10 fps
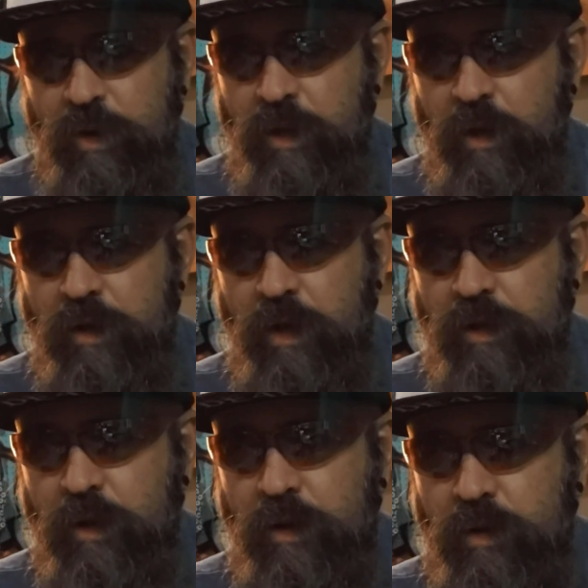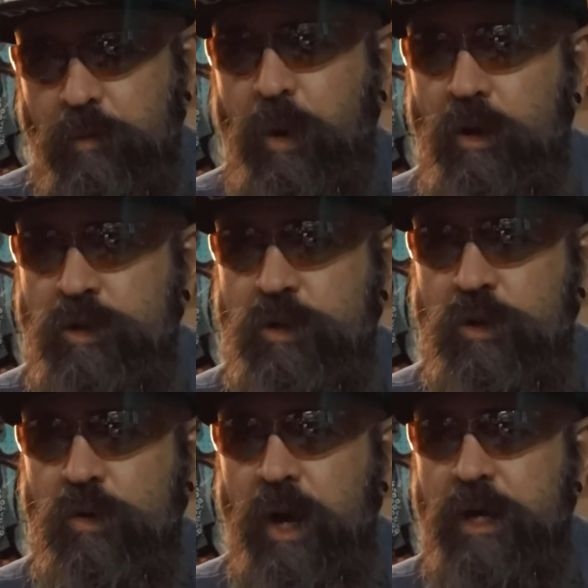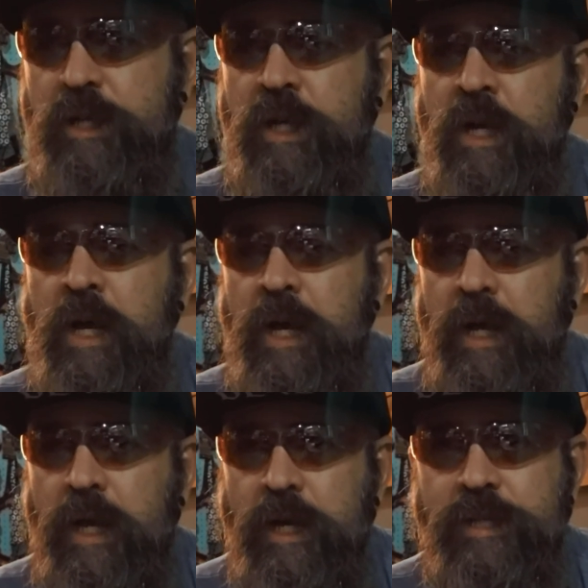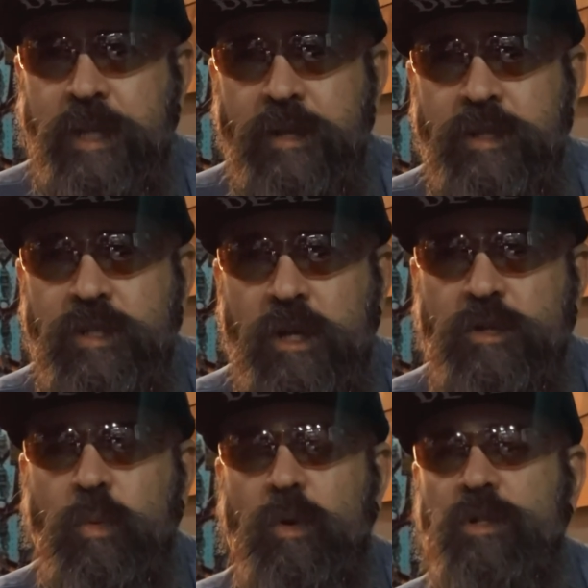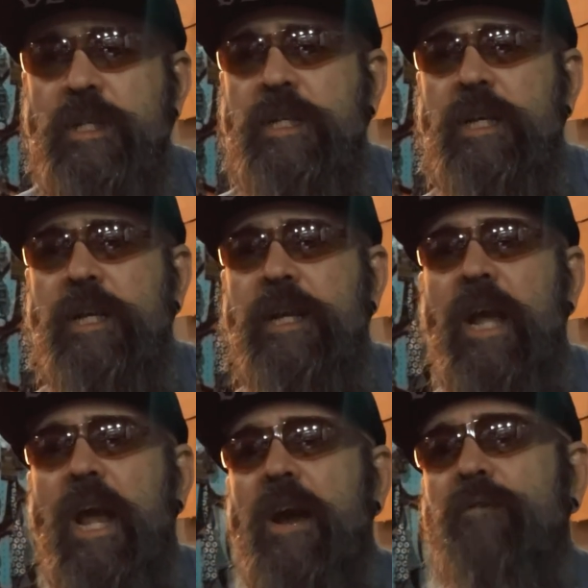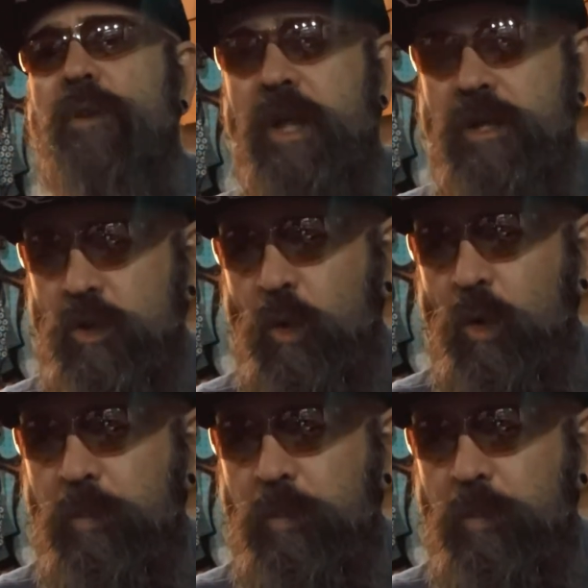that the parts are correct. And because nothing sucks worse than getting everything tore